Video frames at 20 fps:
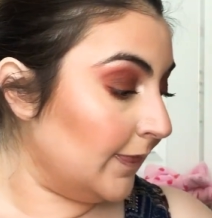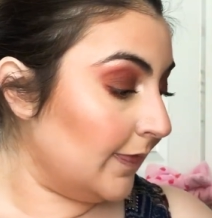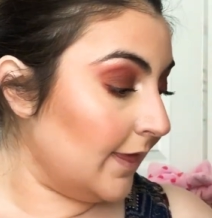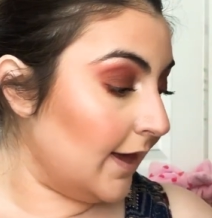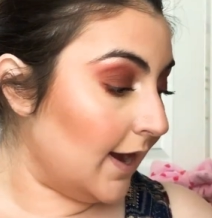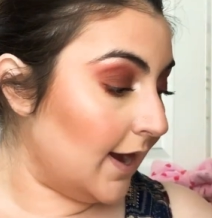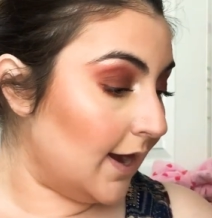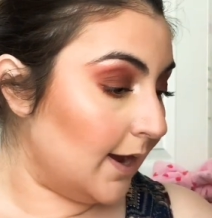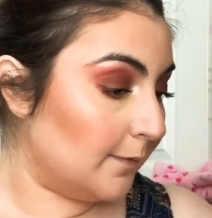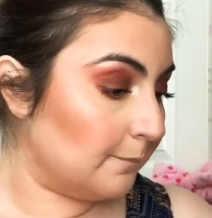
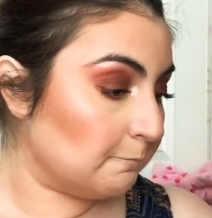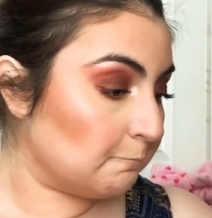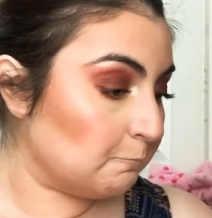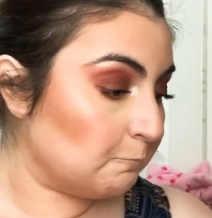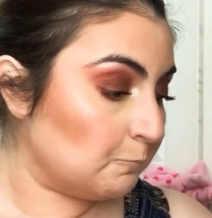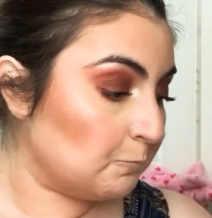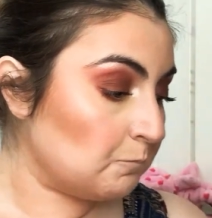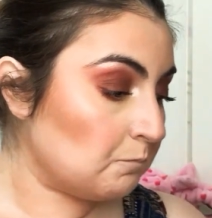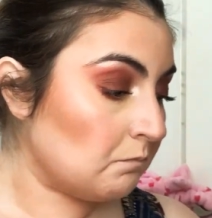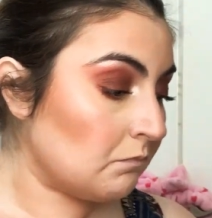that,
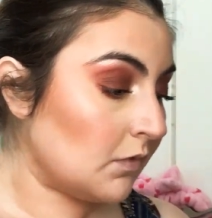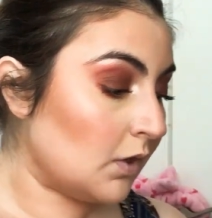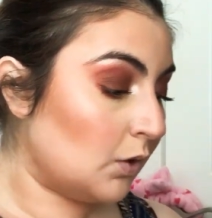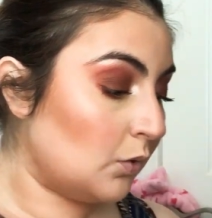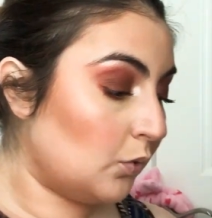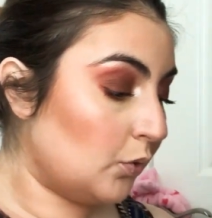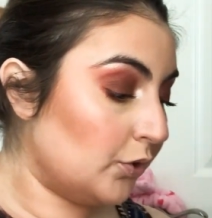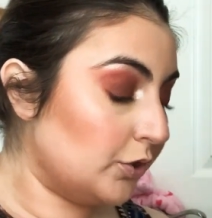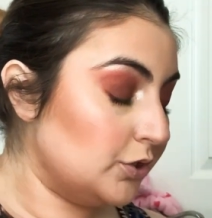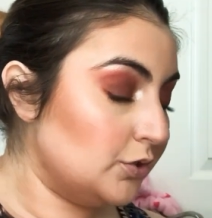
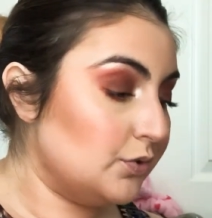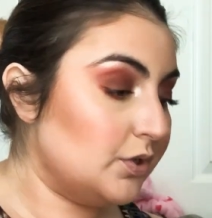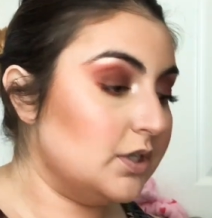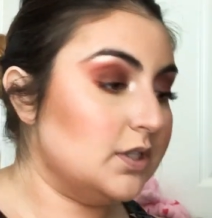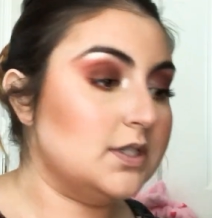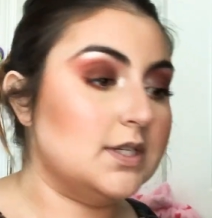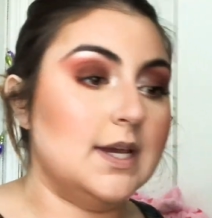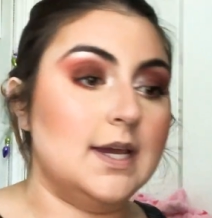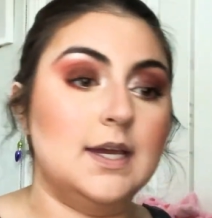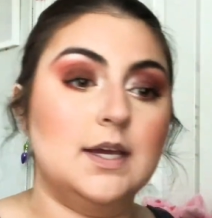or you
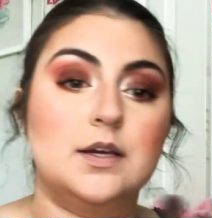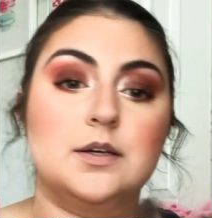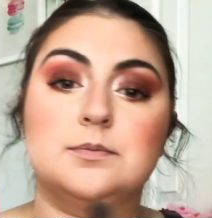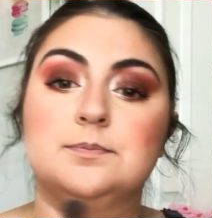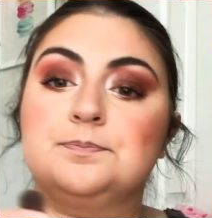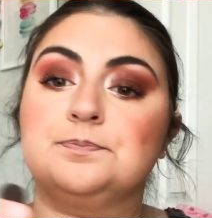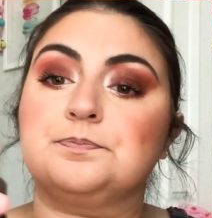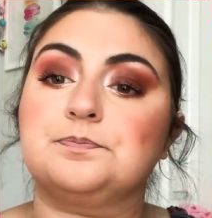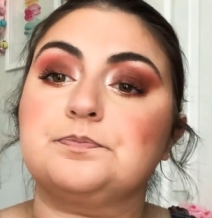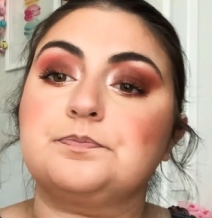could take
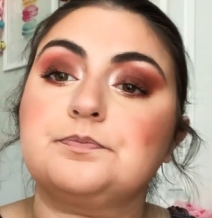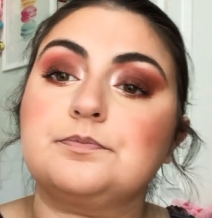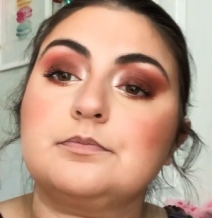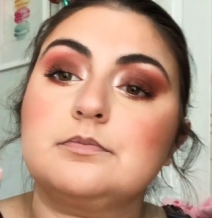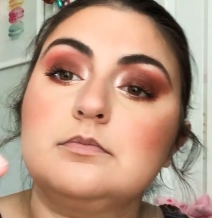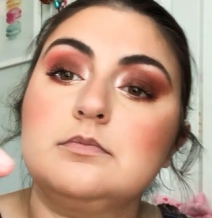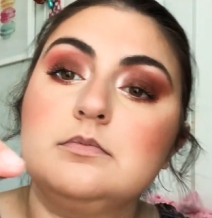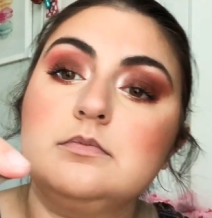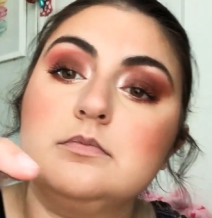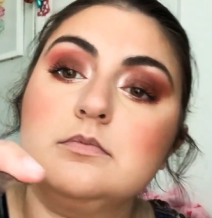
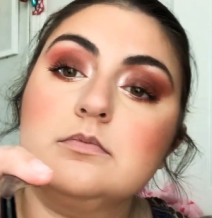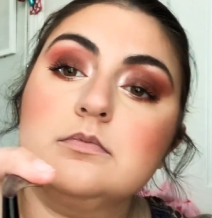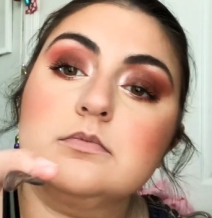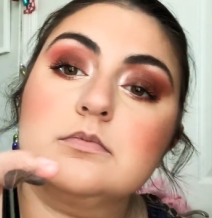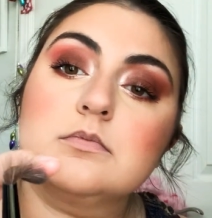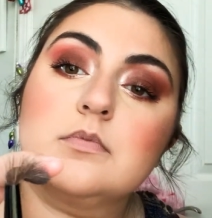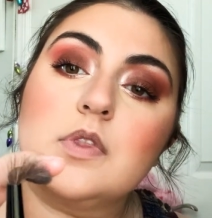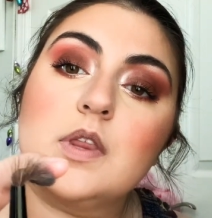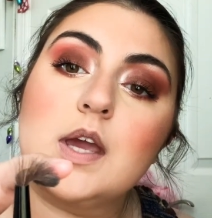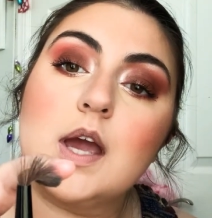
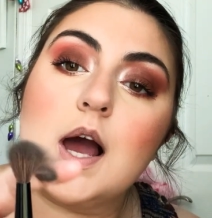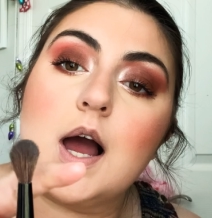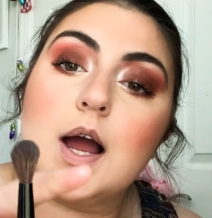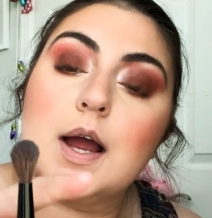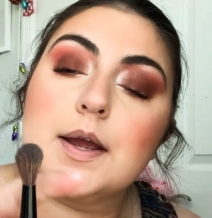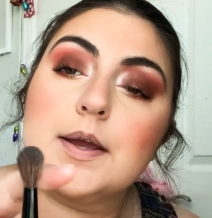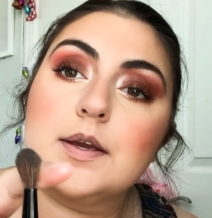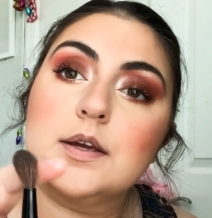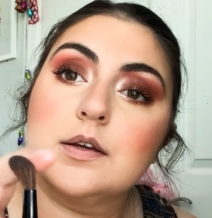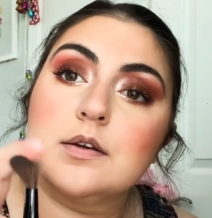the
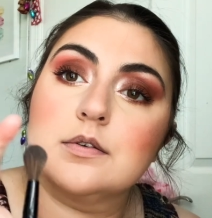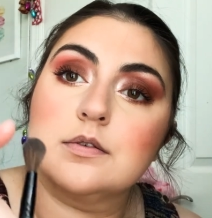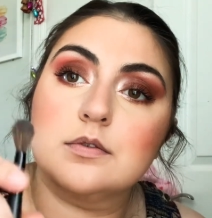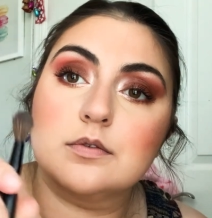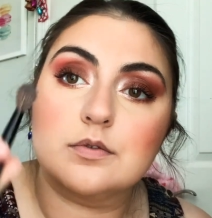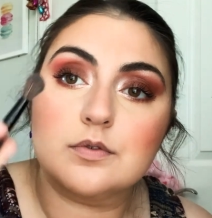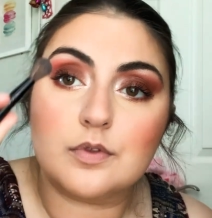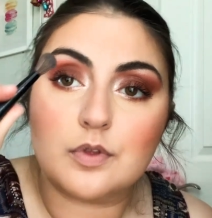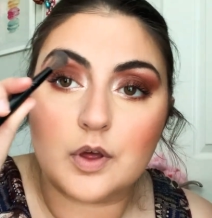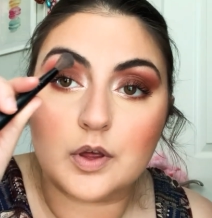eye
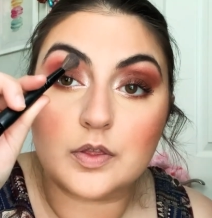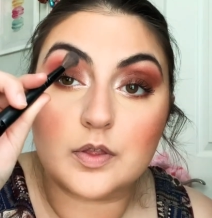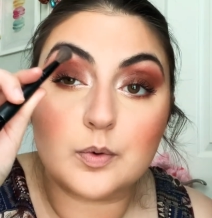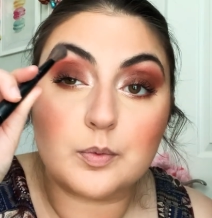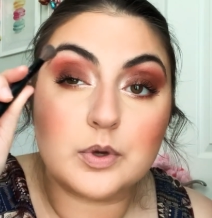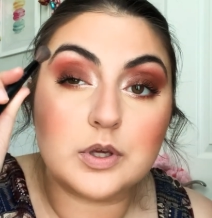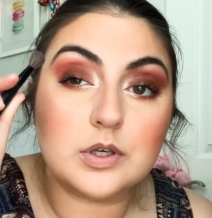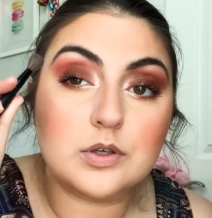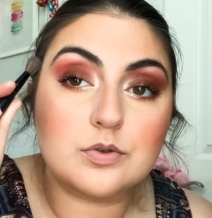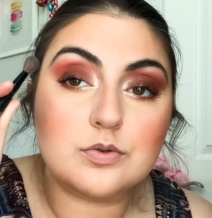thing that
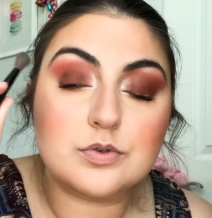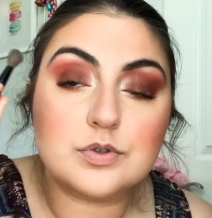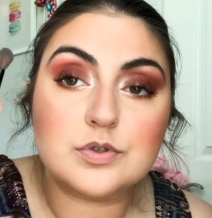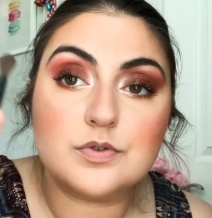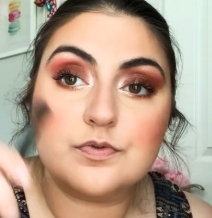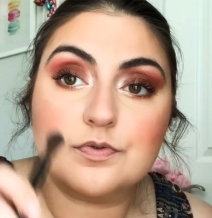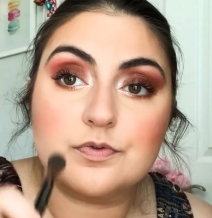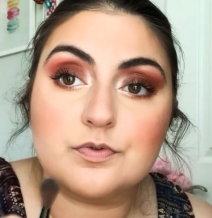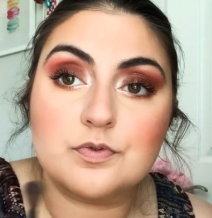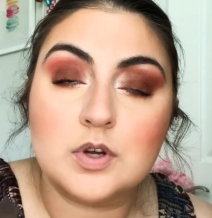we used.